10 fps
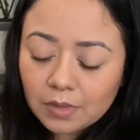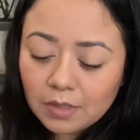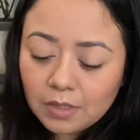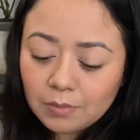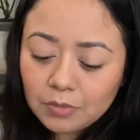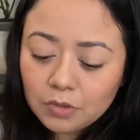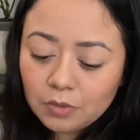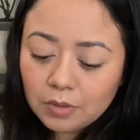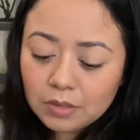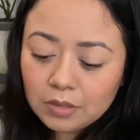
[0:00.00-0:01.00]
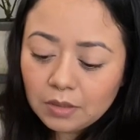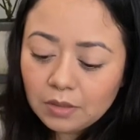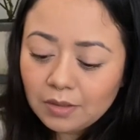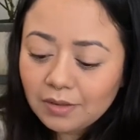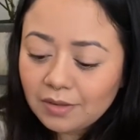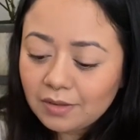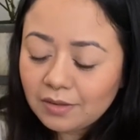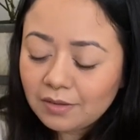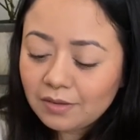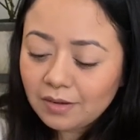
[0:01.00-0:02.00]
I'm so excited.
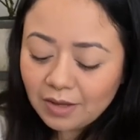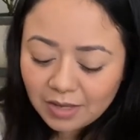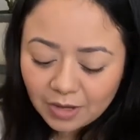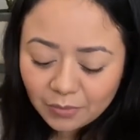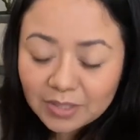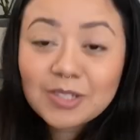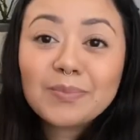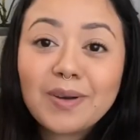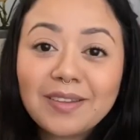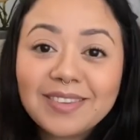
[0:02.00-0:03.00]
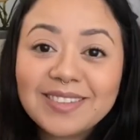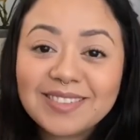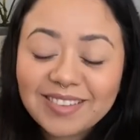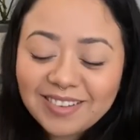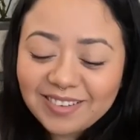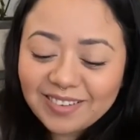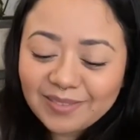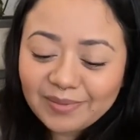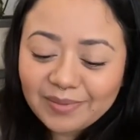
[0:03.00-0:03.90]
I can't wait to pot these up.